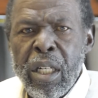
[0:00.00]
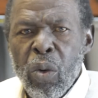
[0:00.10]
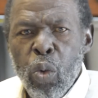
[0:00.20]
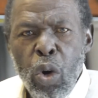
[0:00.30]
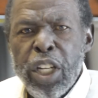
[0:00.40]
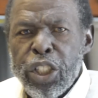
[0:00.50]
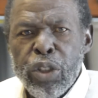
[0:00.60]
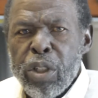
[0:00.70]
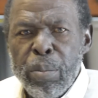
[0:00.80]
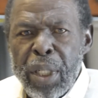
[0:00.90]
wanted
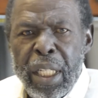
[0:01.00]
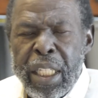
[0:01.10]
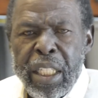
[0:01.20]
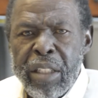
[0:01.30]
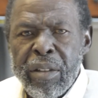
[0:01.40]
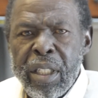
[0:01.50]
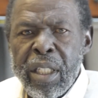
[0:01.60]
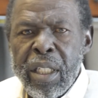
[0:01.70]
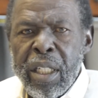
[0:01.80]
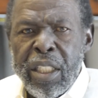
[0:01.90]
you to believe.
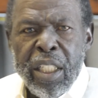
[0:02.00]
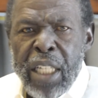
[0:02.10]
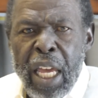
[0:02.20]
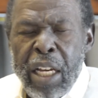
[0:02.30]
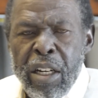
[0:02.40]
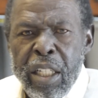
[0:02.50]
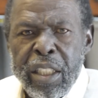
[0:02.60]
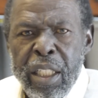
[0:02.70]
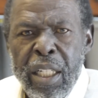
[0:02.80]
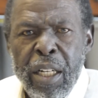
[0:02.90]
It's just like Uncle
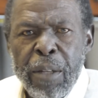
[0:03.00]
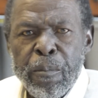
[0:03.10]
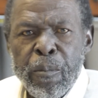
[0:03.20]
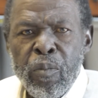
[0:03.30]
Tom.